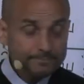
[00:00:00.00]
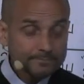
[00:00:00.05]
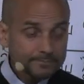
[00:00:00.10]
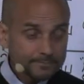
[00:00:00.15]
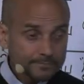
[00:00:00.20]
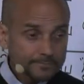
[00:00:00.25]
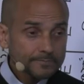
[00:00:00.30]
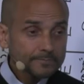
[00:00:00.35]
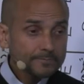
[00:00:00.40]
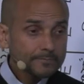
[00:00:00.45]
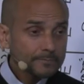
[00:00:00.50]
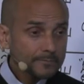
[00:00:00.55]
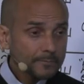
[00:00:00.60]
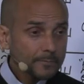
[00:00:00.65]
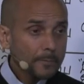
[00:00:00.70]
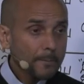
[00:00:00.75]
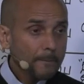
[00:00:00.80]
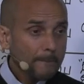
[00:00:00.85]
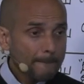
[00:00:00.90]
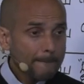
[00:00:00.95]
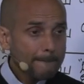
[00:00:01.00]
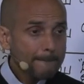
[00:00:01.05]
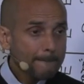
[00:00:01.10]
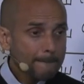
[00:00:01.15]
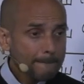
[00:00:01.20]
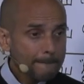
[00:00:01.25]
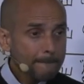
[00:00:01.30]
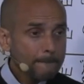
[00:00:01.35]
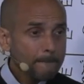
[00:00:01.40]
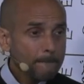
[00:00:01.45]
So also, our moral
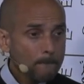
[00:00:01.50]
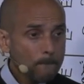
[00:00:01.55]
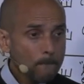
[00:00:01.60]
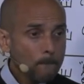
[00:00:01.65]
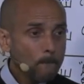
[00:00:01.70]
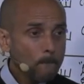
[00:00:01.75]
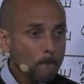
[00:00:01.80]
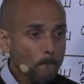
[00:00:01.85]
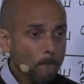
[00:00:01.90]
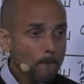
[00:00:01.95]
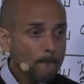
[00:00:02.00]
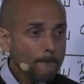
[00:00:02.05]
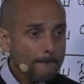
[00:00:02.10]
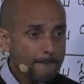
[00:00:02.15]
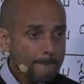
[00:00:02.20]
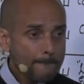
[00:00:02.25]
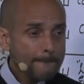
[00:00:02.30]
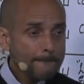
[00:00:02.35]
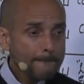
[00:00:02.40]
understanding is the same.